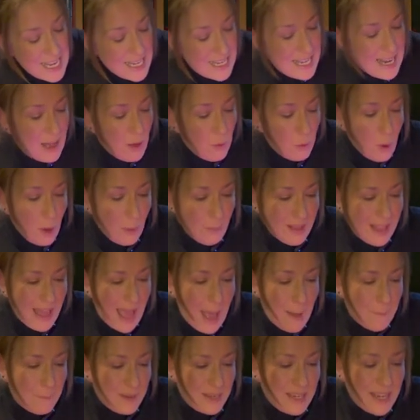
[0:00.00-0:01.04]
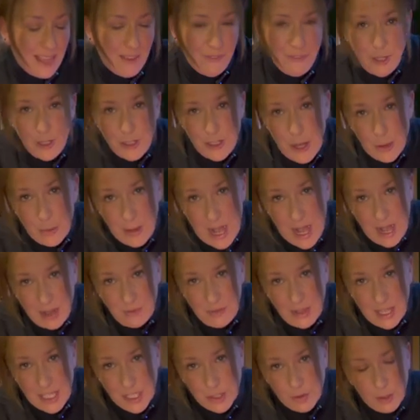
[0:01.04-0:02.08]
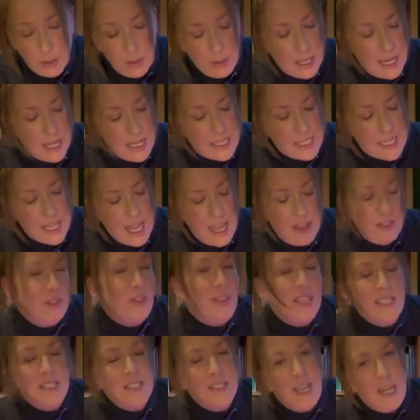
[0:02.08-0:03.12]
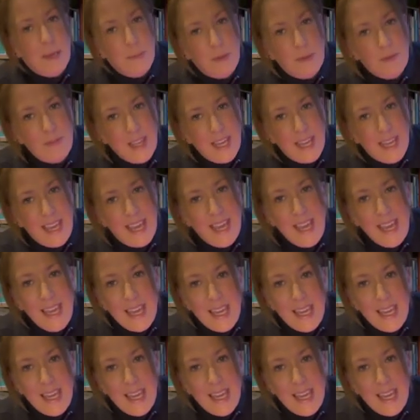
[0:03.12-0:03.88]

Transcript: Now, what will happen if you don't have these grow lights at this time of year